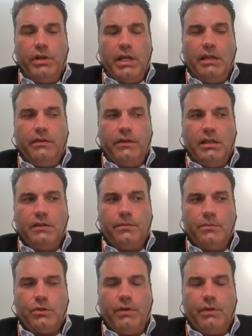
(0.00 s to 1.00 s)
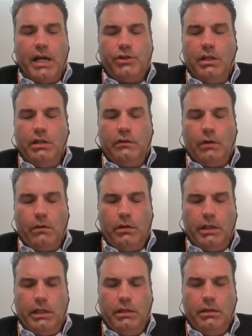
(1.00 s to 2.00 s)
create things from scratch
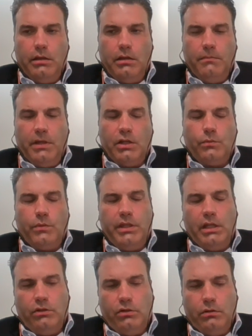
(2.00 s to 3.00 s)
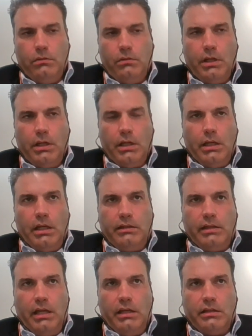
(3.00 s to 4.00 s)
internally, because when they do,
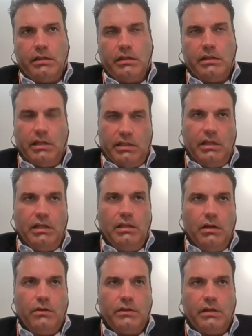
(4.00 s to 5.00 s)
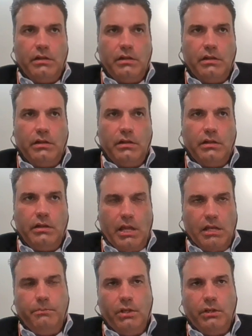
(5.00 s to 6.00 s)
it takes 16 years and
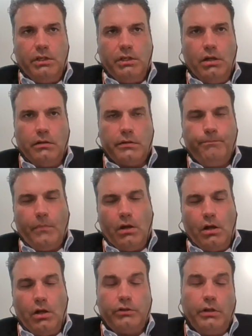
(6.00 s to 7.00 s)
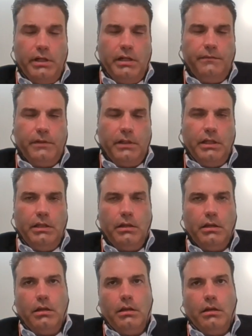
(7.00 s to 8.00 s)
$8 billion.
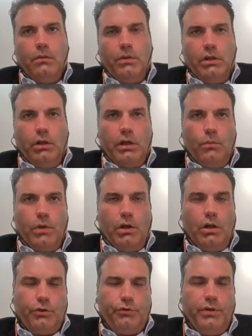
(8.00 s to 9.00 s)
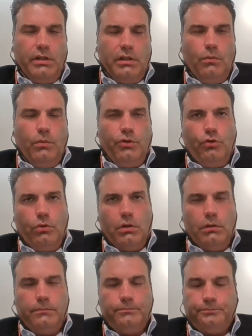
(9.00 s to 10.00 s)
Alternatively, when you look at what Altria
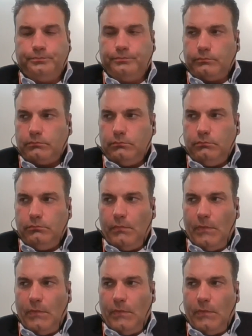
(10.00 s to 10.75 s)
did with Juul,